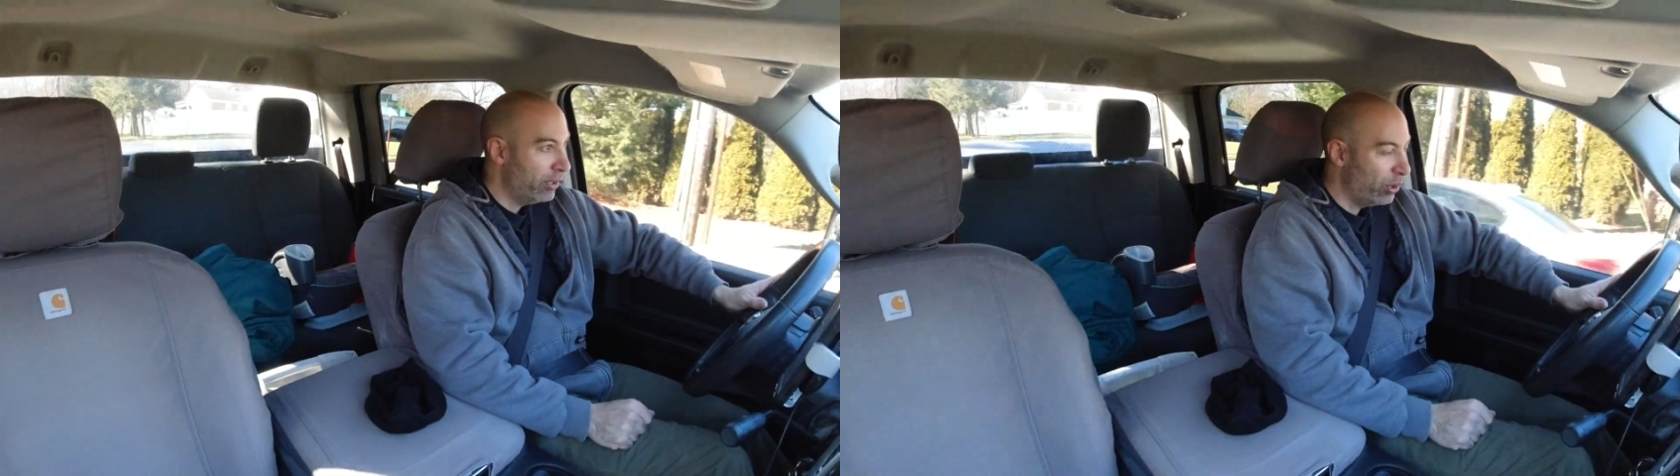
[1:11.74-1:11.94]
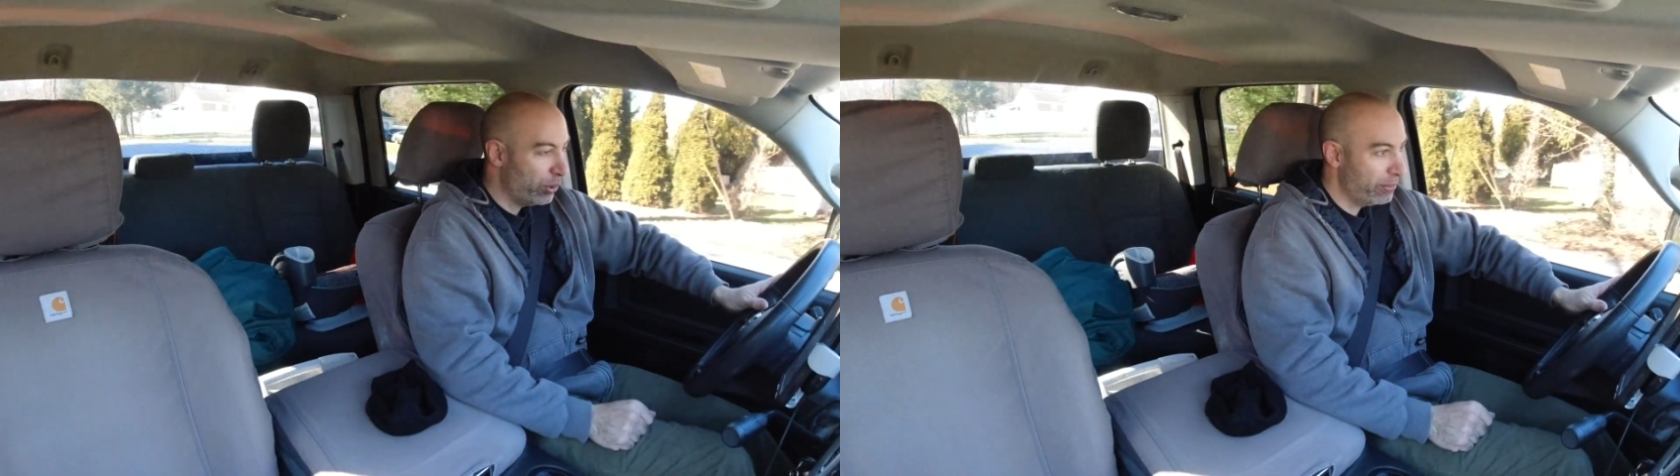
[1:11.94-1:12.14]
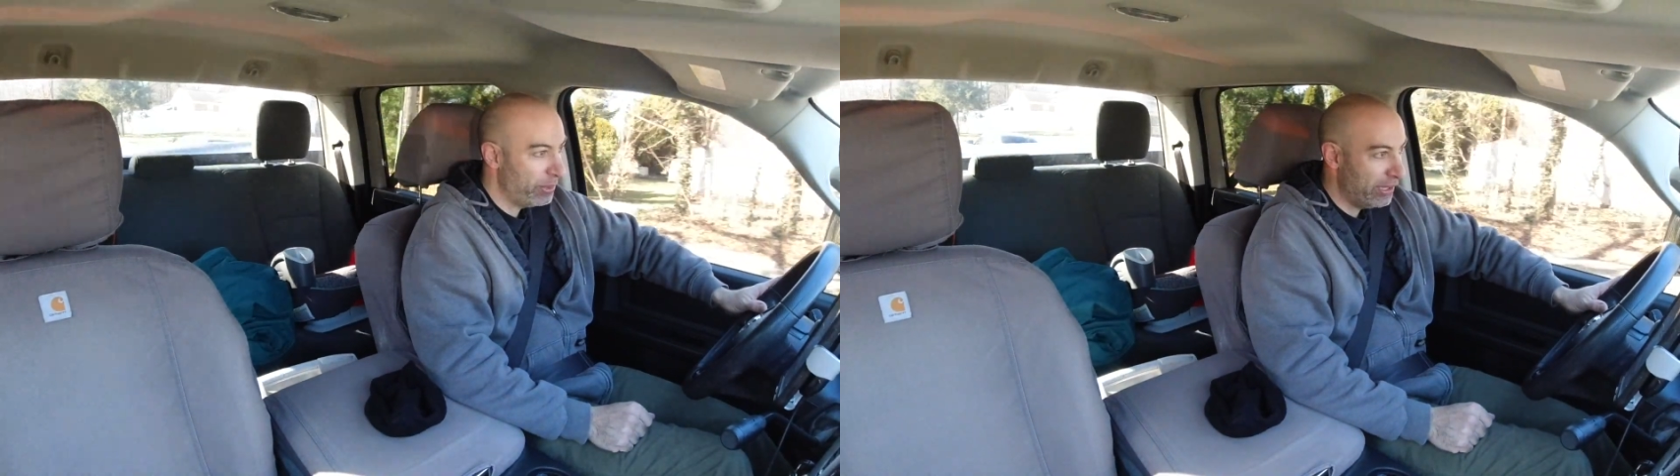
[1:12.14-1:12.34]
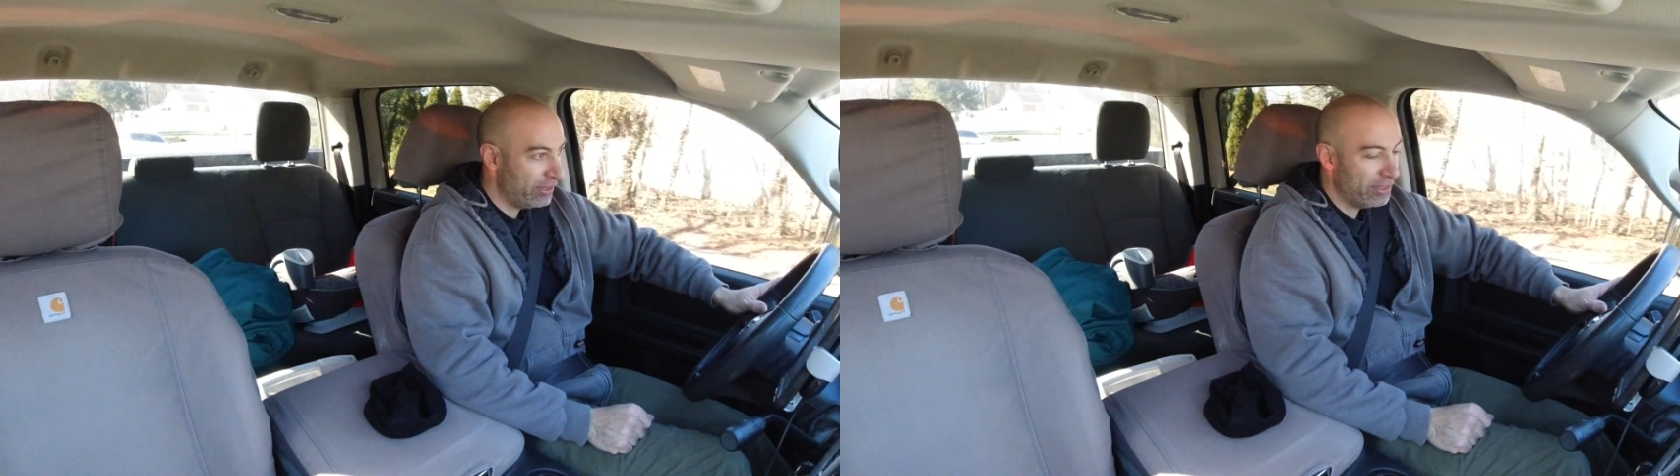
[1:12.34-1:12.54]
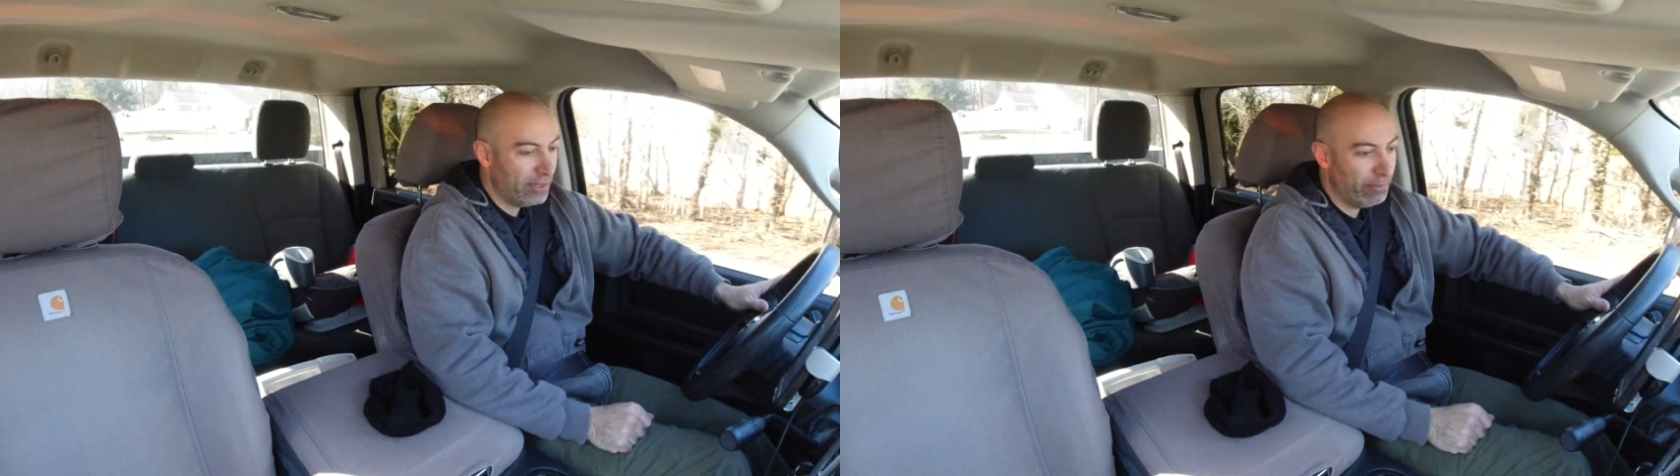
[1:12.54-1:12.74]
only
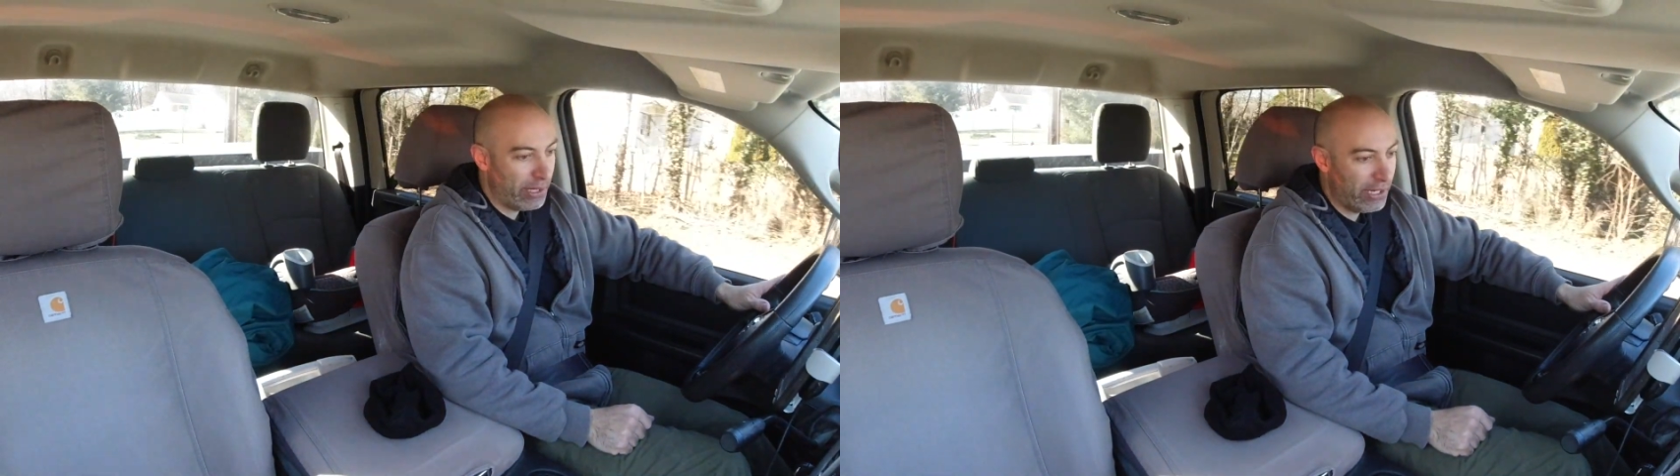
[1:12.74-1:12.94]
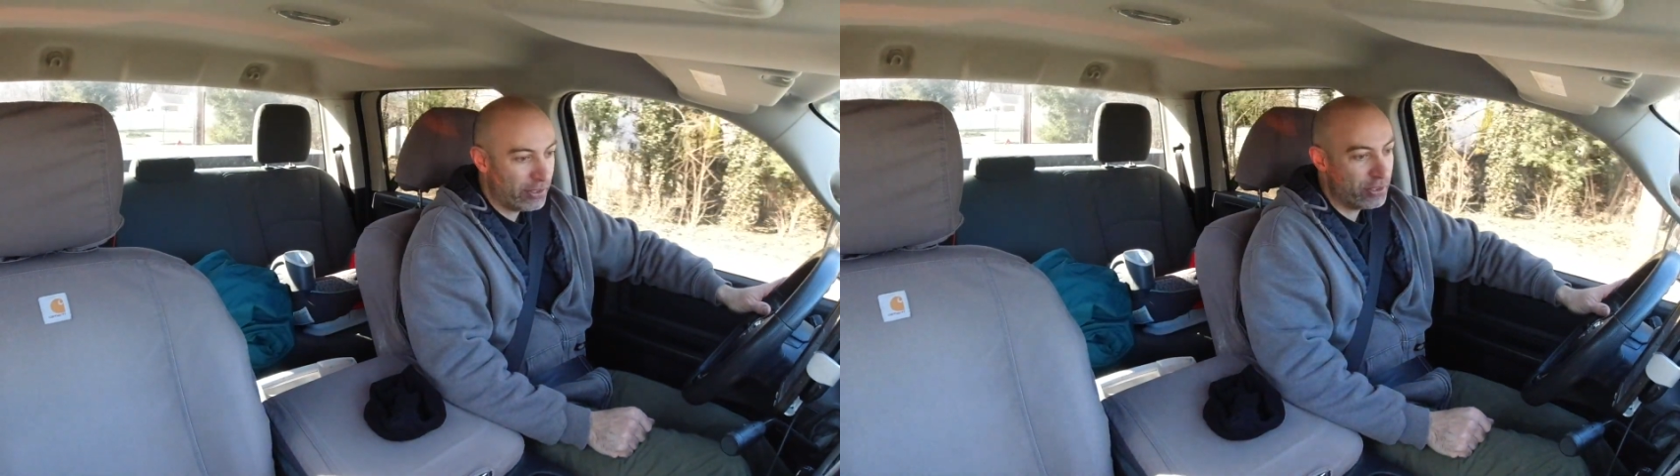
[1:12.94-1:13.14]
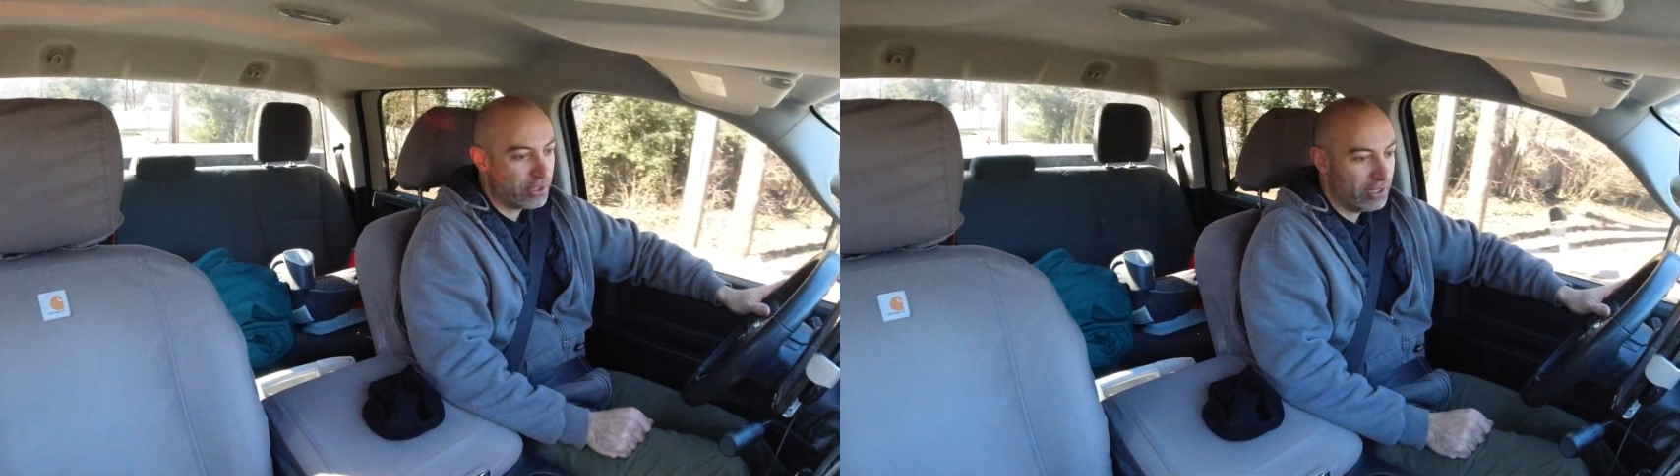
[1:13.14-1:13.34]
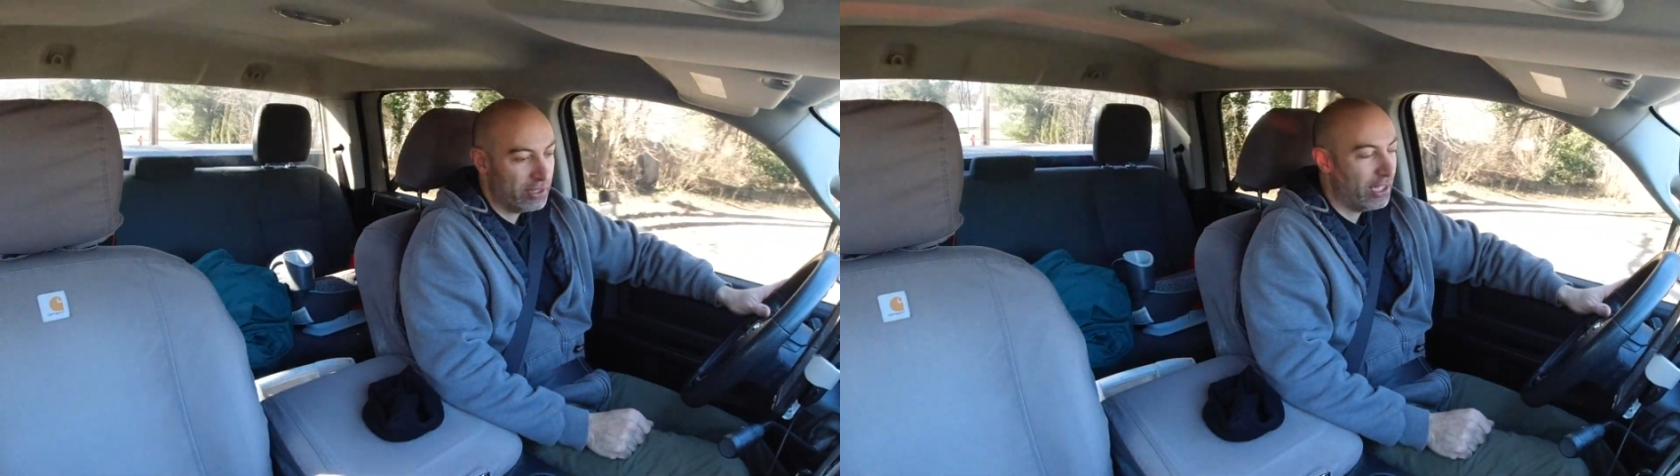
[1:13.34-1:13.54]
being 10 miles is going